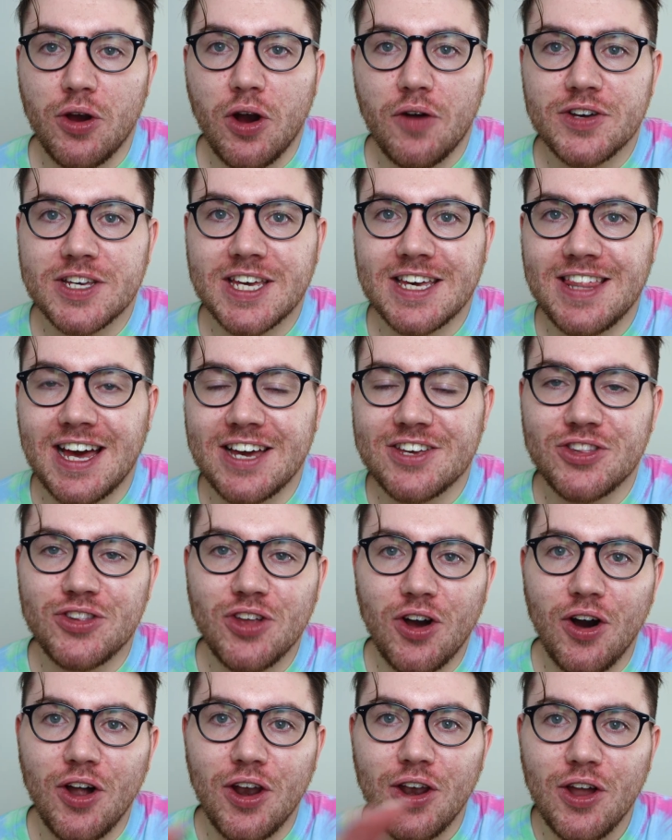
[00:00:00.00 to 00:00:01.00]
obviously that's
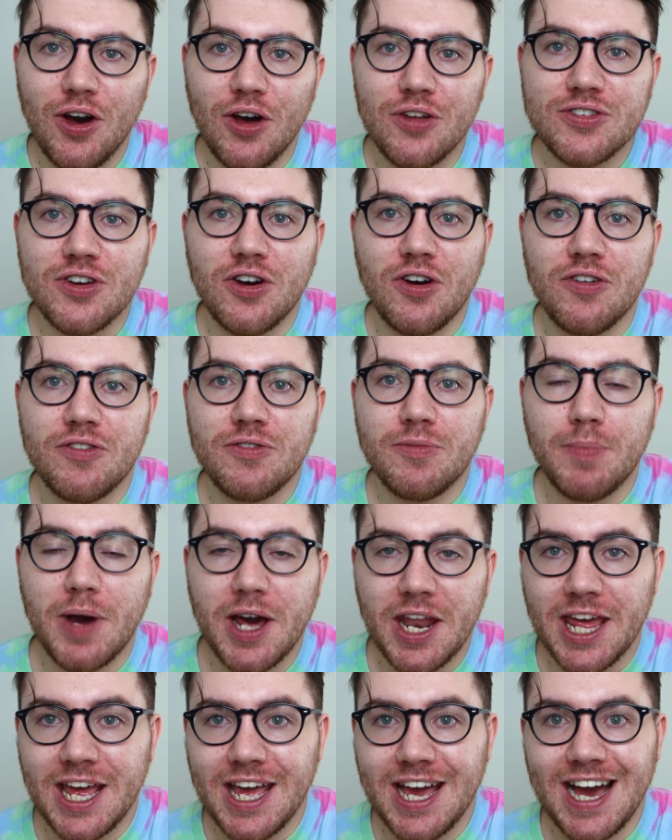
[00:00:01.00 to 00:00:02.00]
not a lot of
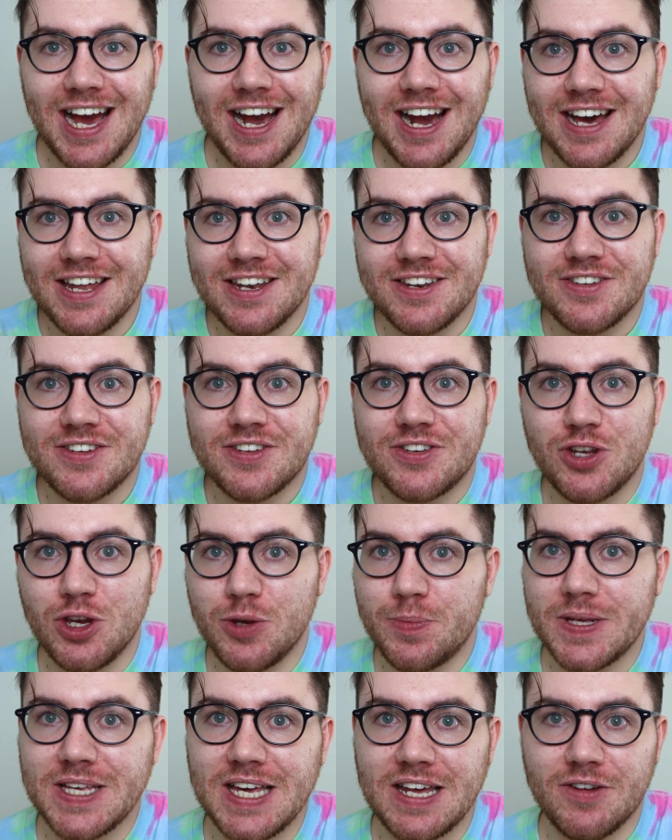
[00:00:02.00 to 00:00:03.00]
money, and
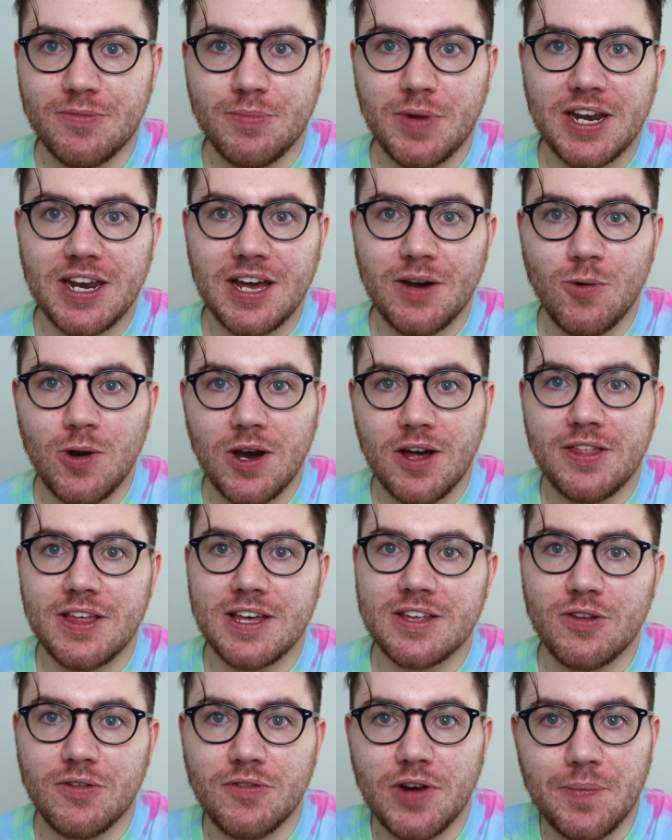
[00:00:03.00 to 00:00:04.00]
2% of my net worth
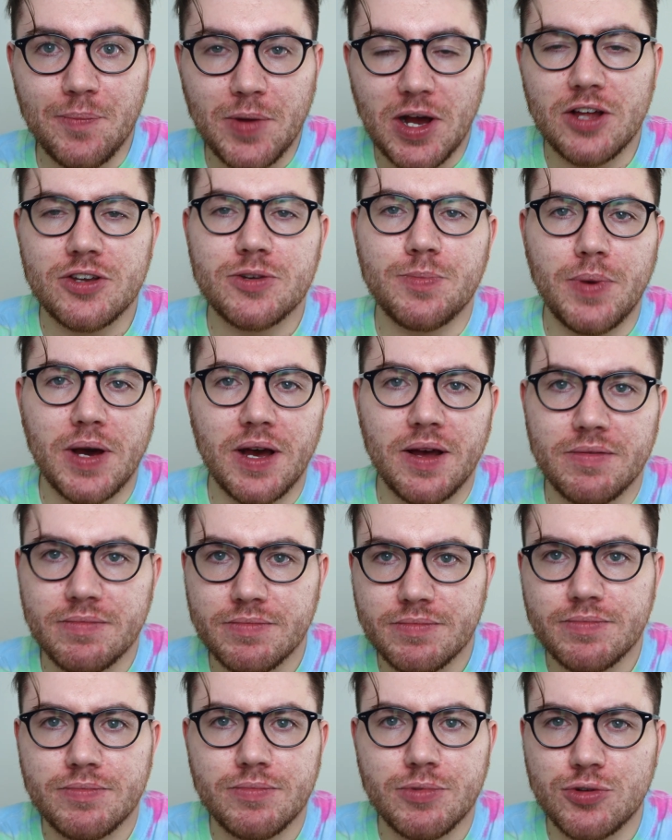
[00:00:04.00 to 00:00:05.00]
is not very much, but
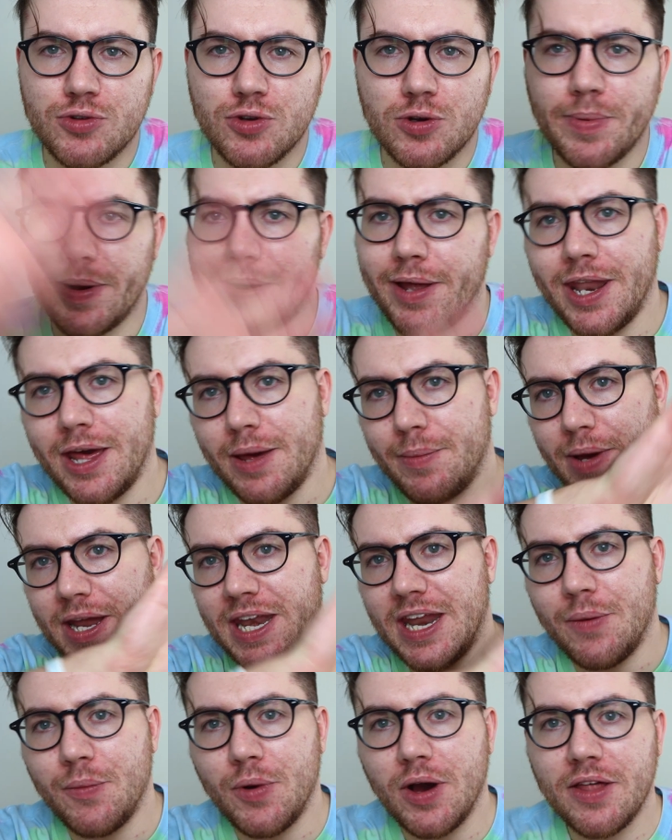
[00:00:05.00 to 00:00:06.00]
we'll talk about my
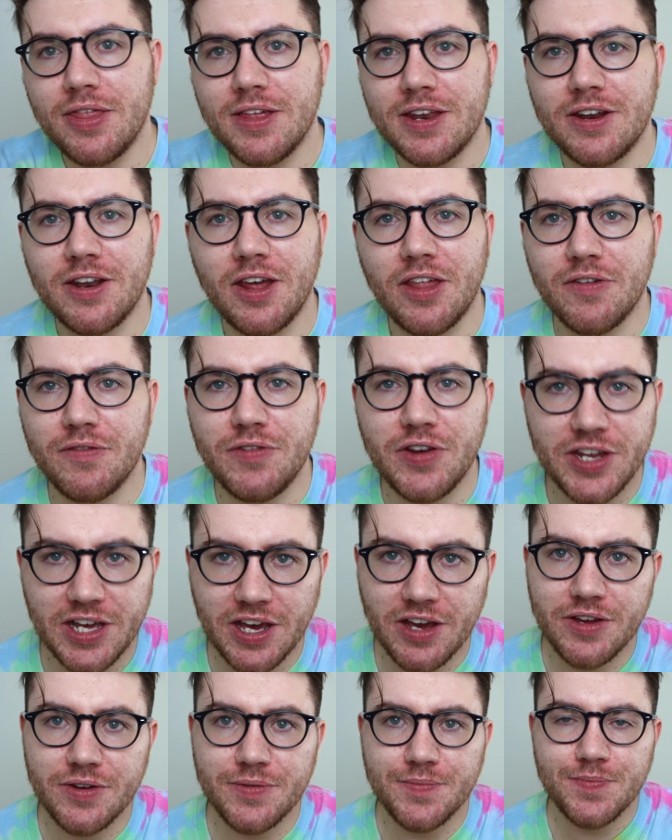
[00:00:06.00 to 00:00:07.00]
net worth in another
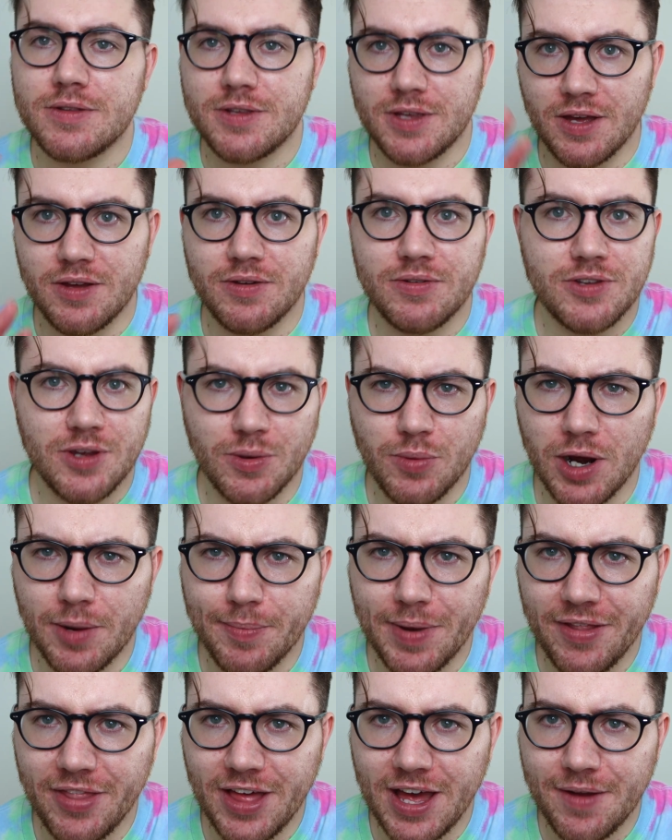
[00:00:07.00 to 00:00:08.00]
video, so don't worry
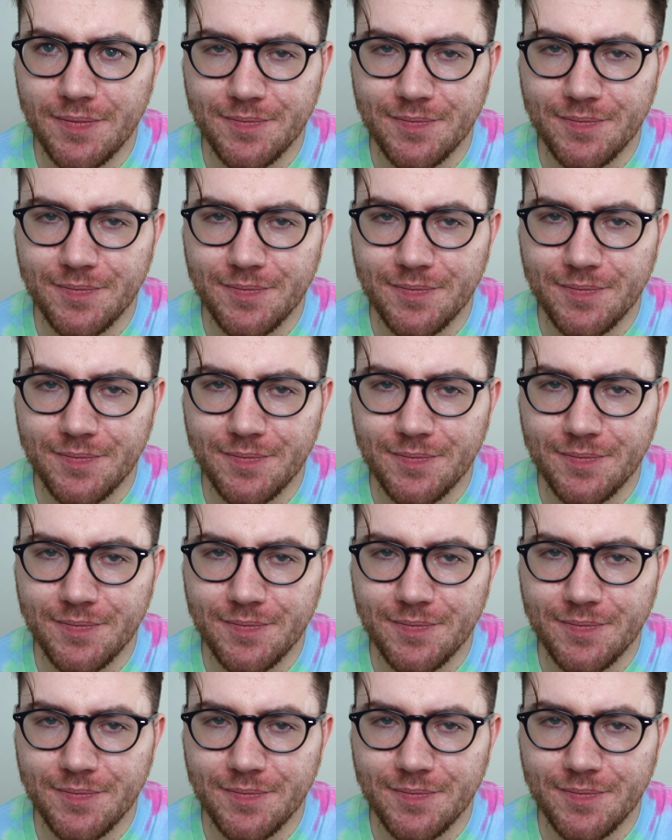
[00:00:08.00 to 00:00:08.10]
about that.